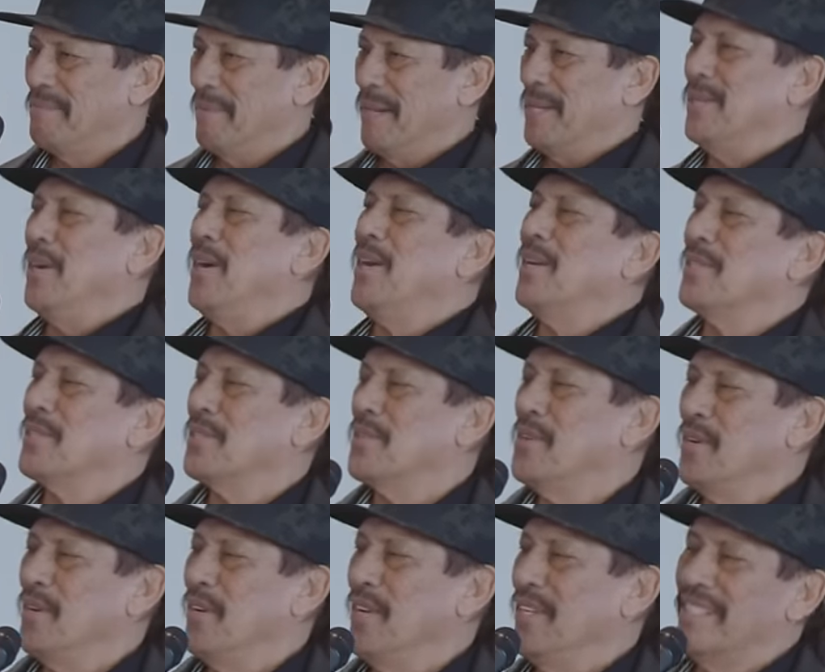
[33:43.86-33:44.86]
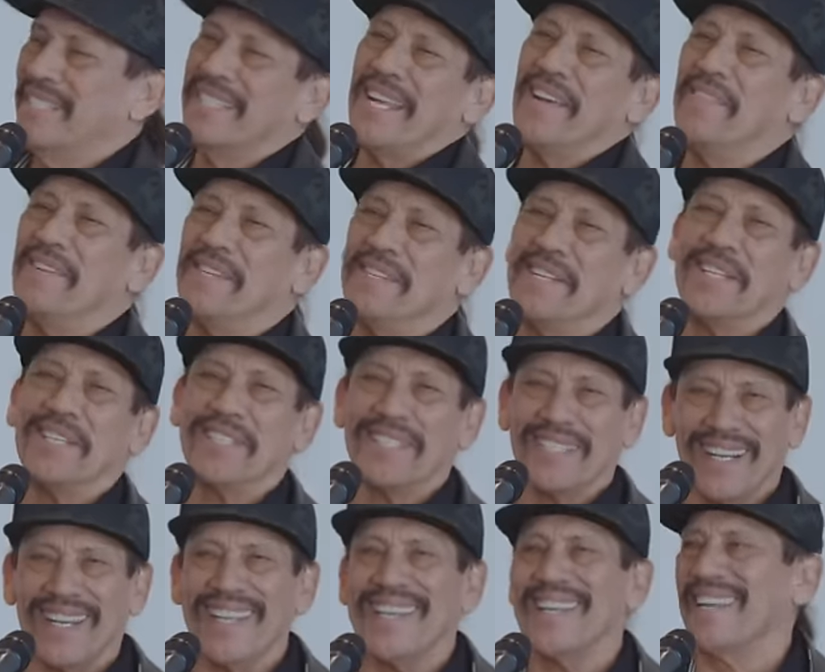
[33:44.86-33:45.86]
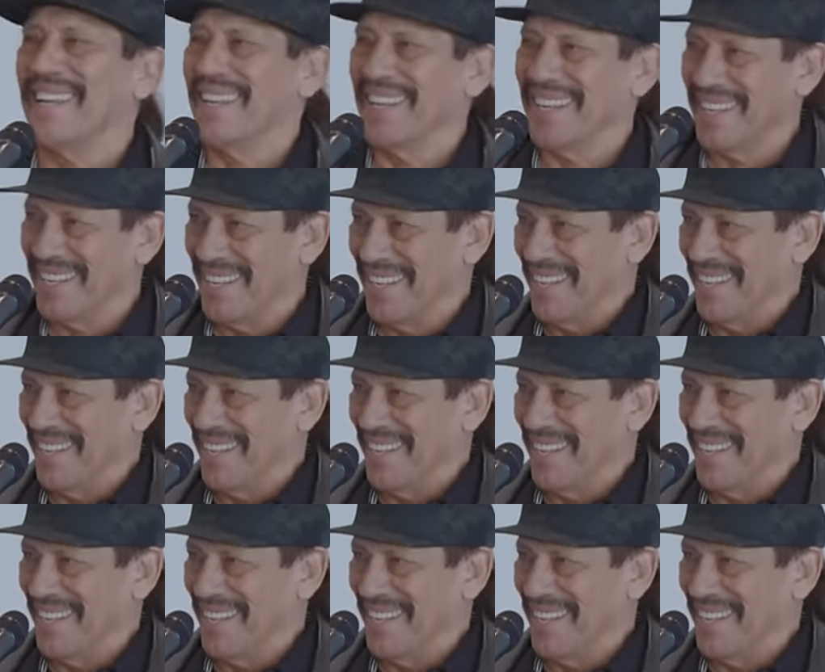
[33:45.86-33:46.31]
My daughter's going on 7 years clean.